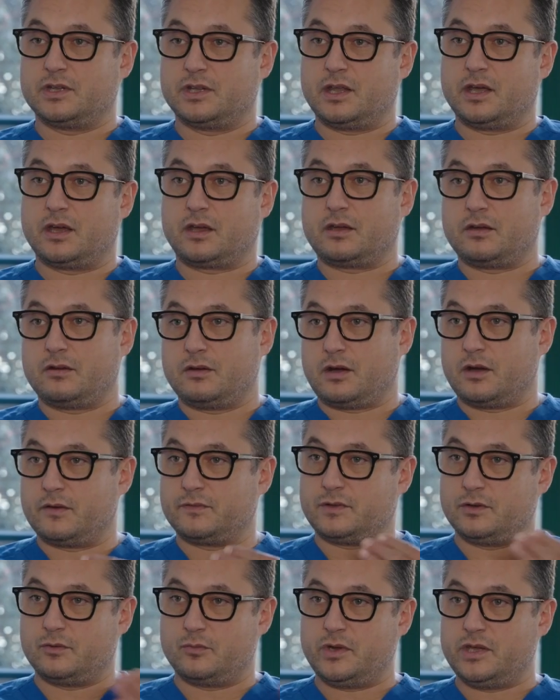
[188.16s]
neck
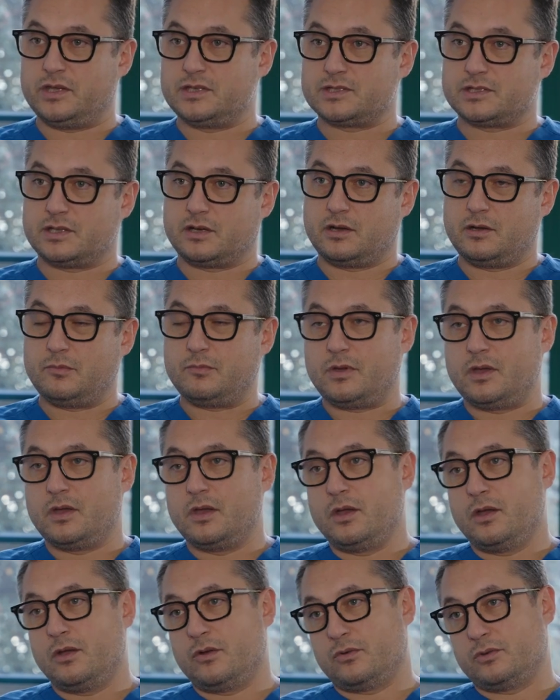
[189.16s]
after a week's time,
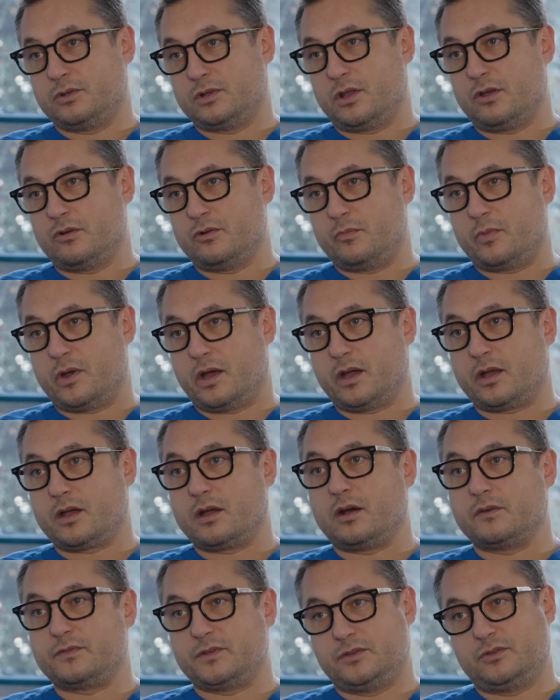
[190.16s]
on the lower back
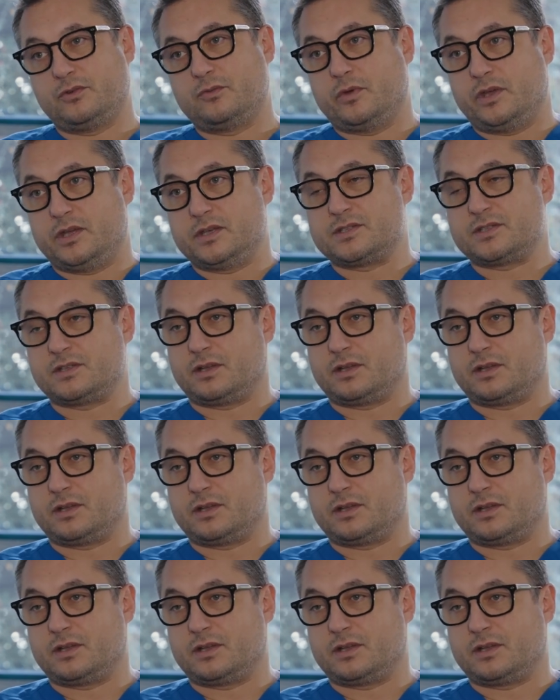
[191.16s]
after 2 weeks'